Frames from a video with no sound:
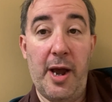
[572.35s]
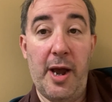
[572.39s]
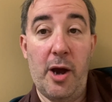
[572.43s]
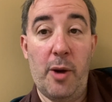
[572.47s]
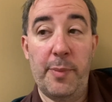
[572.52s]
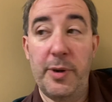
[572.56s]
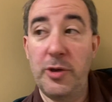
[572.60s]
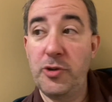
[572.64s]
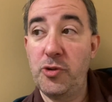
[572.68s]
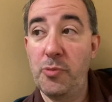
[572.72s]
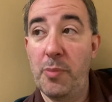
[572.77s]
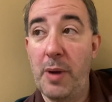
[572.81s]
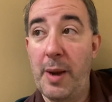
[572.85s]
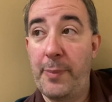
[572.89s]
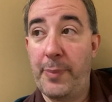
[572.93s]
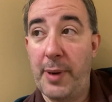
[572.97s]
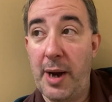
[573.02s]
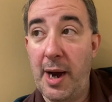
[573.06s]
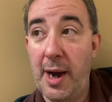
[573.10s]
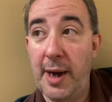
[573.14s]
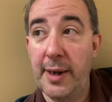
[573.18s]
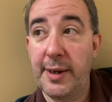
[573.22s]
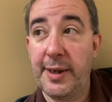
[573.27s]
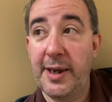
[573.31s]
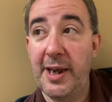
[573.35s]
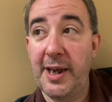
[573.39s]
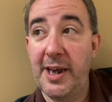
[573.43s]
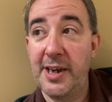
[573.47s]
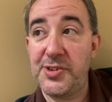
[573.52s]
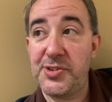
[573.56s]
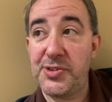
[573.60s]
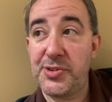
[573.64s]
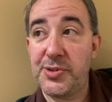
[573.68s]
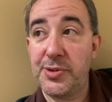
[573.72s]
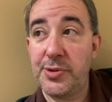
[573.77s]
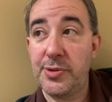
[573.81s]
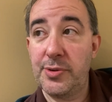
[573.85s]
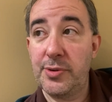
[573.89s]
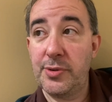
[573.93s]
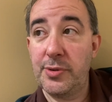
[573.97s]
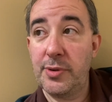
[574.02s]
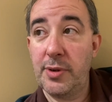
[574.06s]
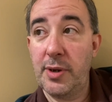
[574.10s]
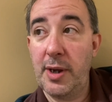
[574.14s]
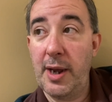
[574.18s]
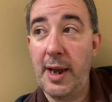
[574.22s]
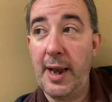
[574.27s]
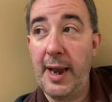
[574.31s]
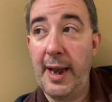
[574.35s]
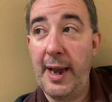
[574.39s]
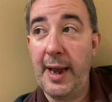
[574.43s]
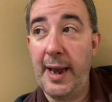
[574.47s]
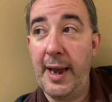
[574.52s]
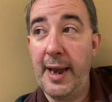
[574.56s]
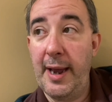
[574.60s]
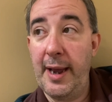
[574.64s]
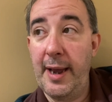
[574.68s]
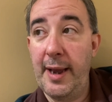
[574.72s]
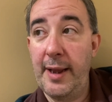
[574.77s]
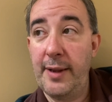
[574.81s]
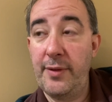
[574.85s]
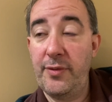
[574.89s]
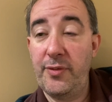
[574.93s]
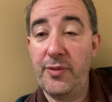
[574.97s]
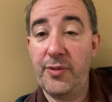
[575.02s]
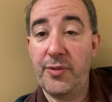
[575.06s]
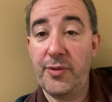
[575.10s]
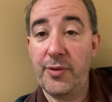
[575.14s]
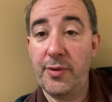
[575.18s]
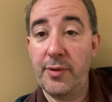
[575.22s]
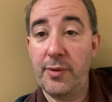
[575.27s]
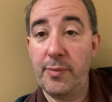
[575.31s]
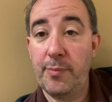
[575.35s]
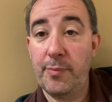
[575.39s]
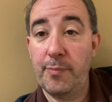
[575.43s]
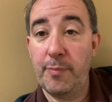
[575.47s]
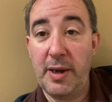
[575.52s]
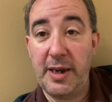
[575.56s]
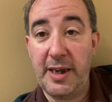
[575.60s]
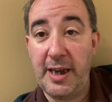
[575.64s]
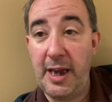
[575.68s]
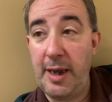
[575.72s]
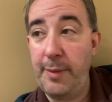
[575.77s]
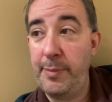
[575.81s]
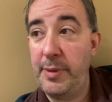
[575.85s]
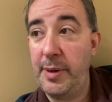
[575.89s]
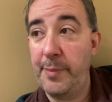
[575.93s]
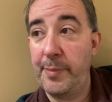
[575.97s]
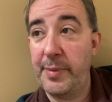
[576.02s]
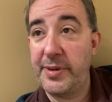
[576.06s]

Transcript: I'm going to do my podcast and my gaming.